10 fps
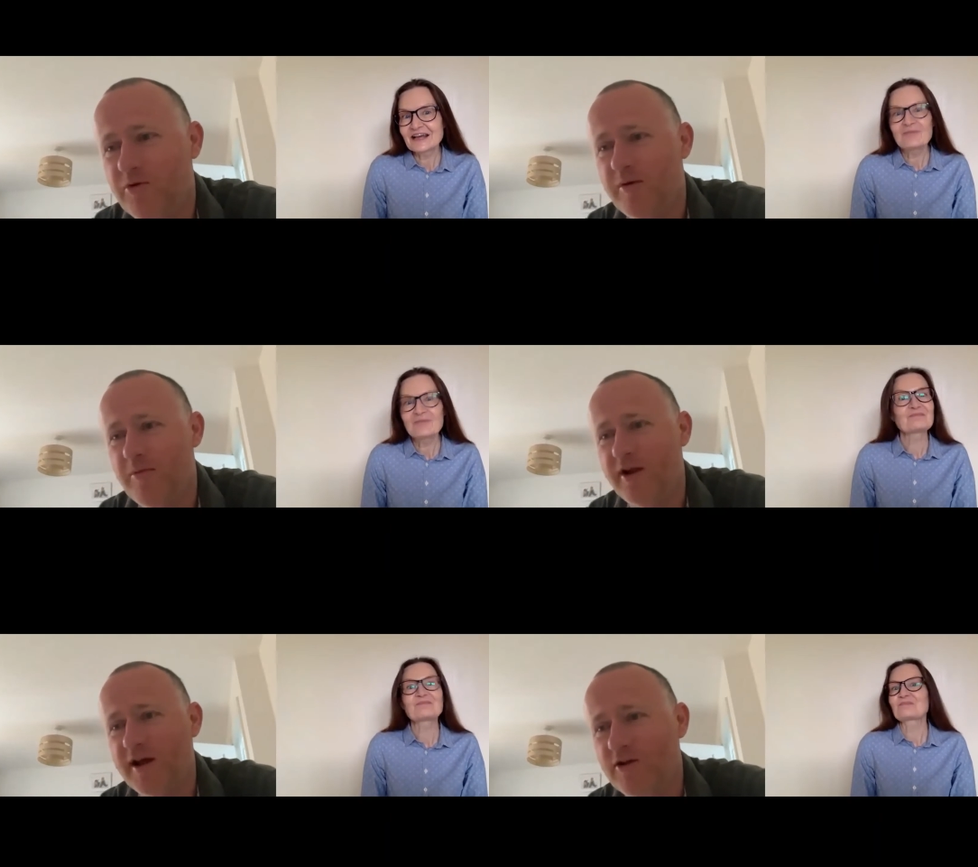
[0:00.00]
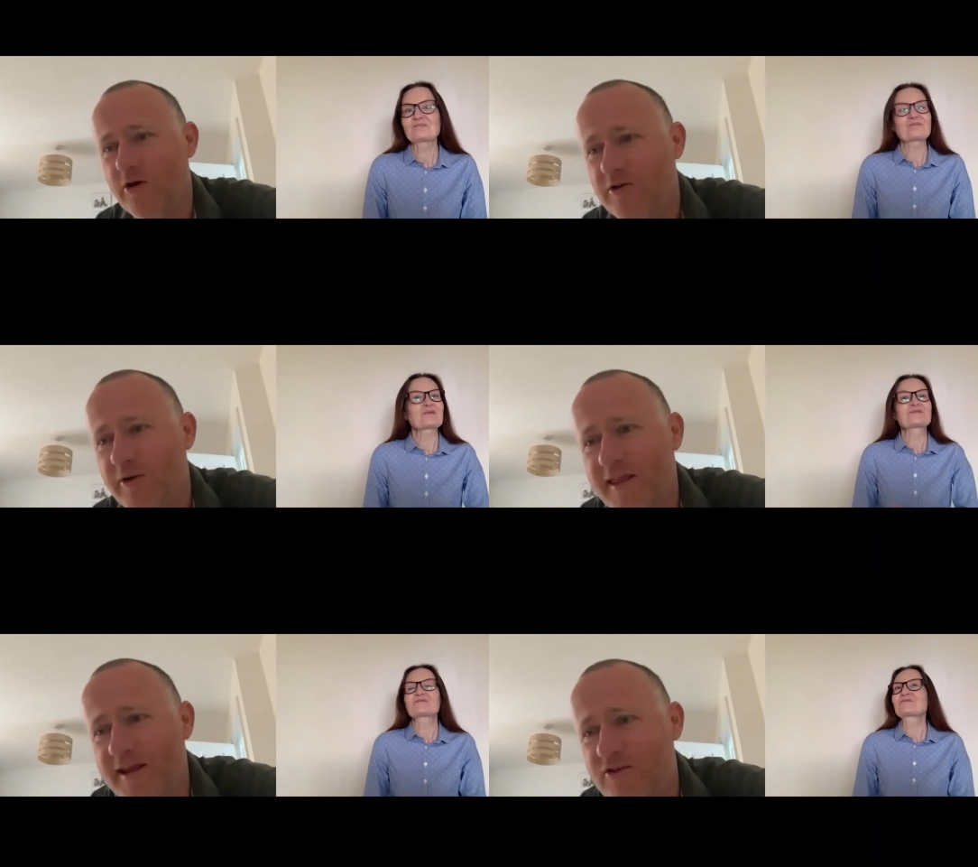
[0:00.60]
Speaker 1: my money? I don't, I don't
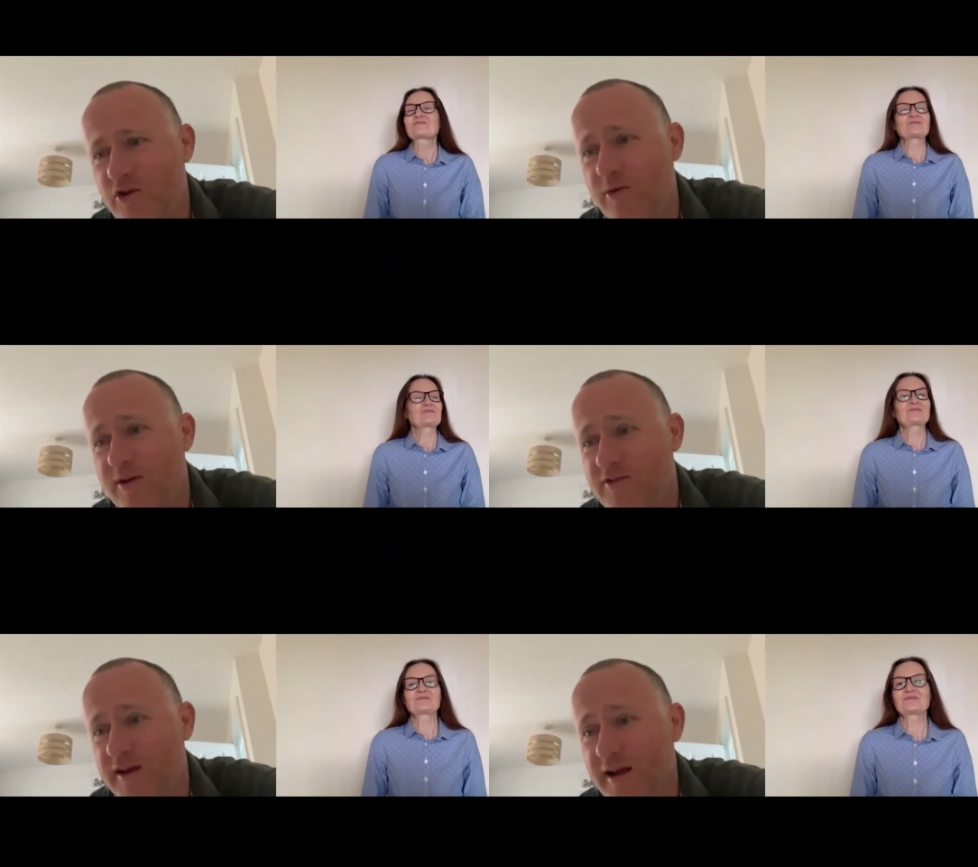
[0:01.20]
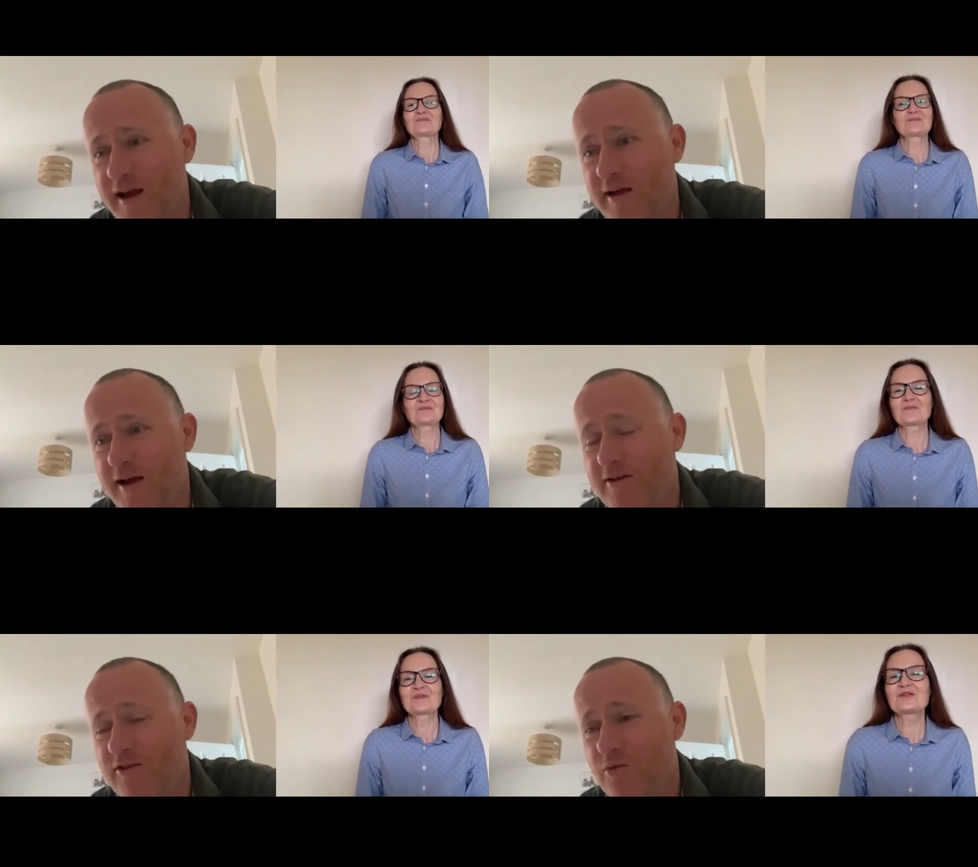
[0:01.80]
want anything too risky. Like
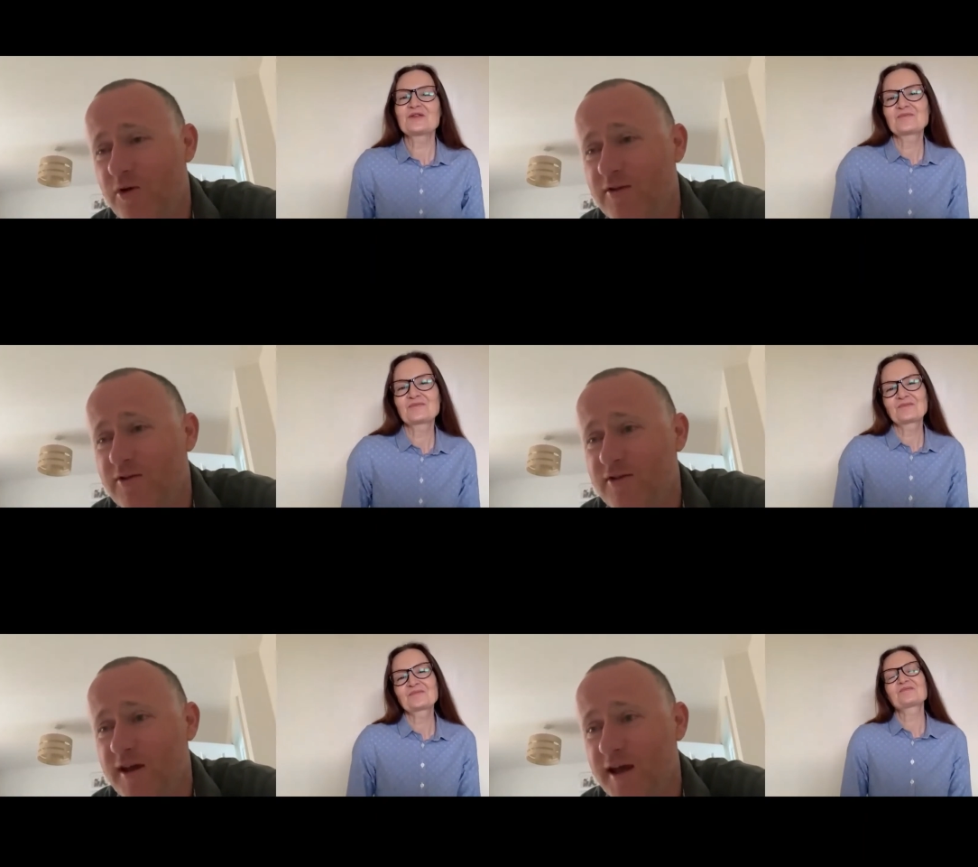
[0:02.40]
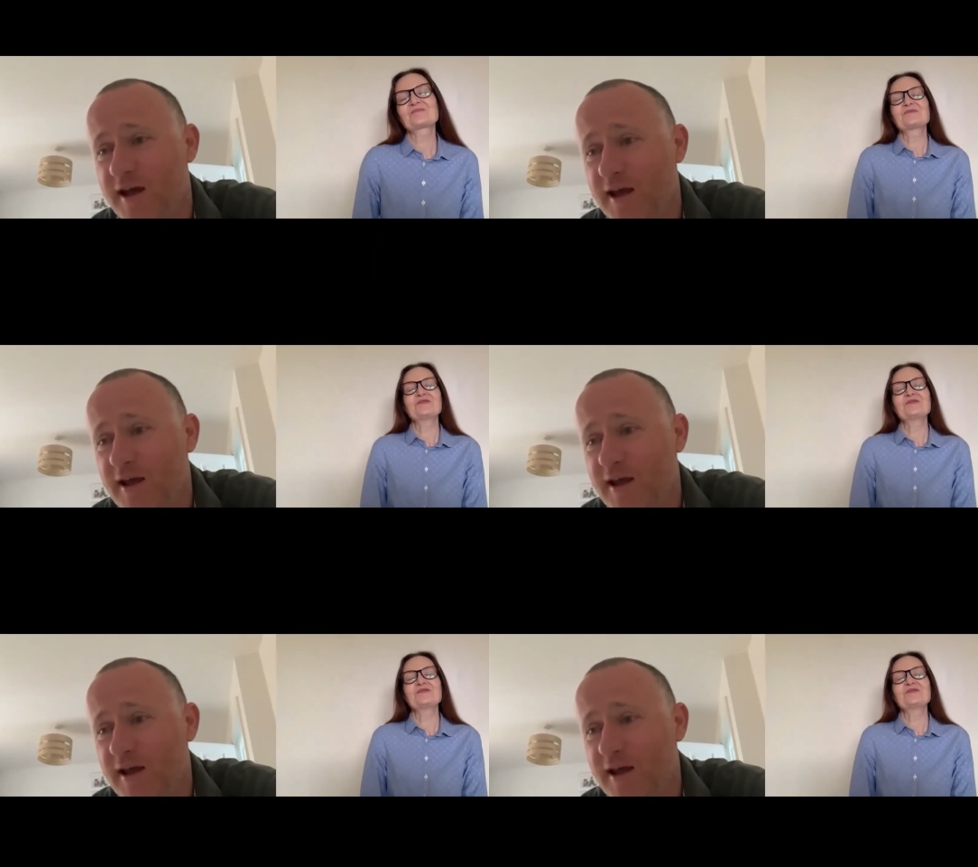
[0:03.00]
I just want uh,